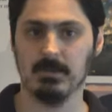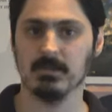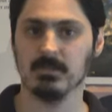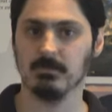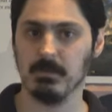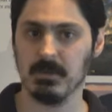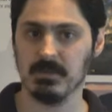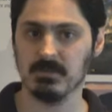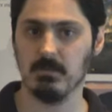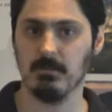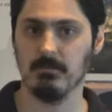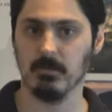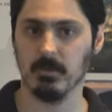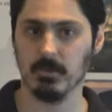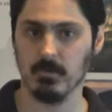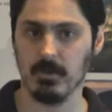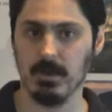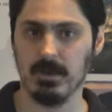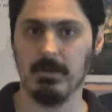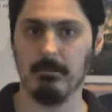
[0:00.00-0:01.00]
especially
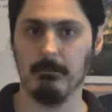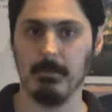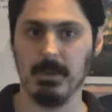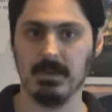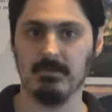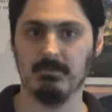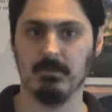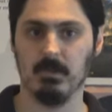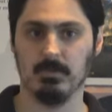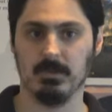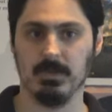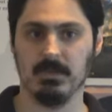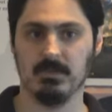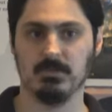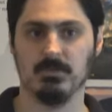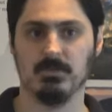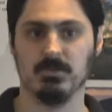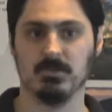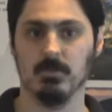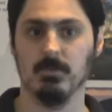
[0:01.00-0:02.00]
recreating many
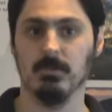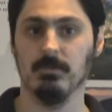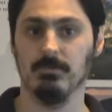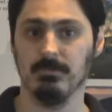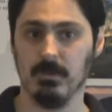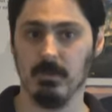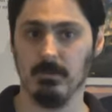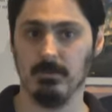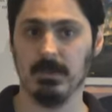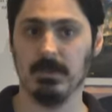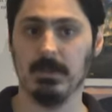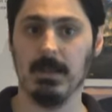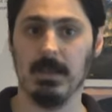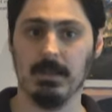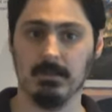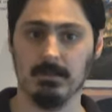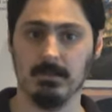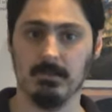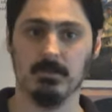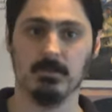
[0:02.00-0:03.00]
locations during the filming in
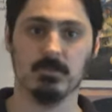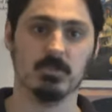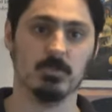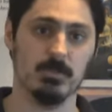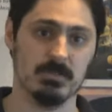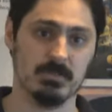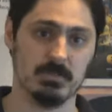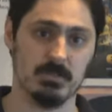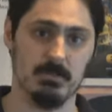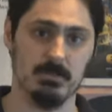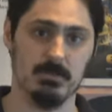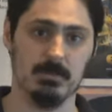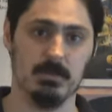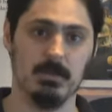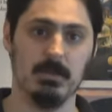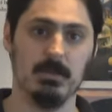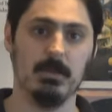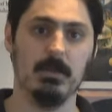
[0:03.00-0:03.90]
England and Switzerland.